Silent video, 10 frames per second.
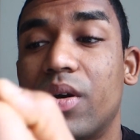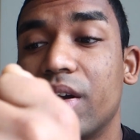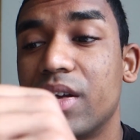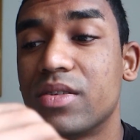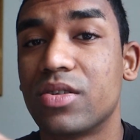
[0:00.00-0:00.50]

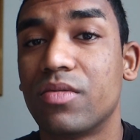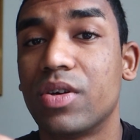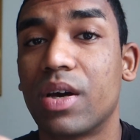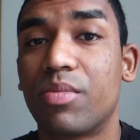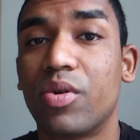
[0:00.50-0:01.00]
or instead of
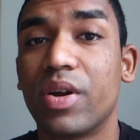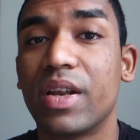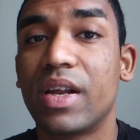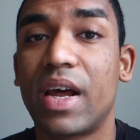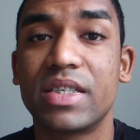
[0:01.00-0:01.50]
doing a
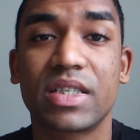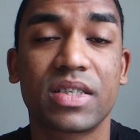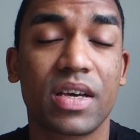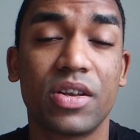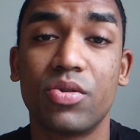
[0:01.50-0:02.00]
pronated, I
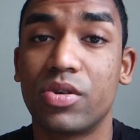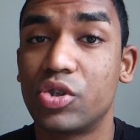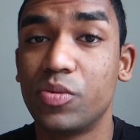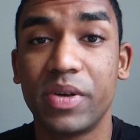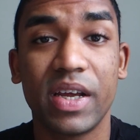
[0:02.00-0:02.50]
just can do a
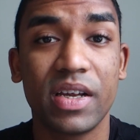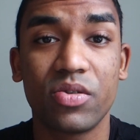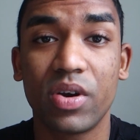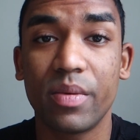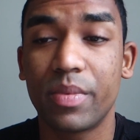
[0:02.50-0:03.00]

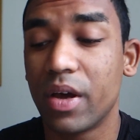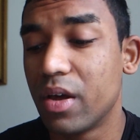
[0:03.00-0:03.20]
supinated grip.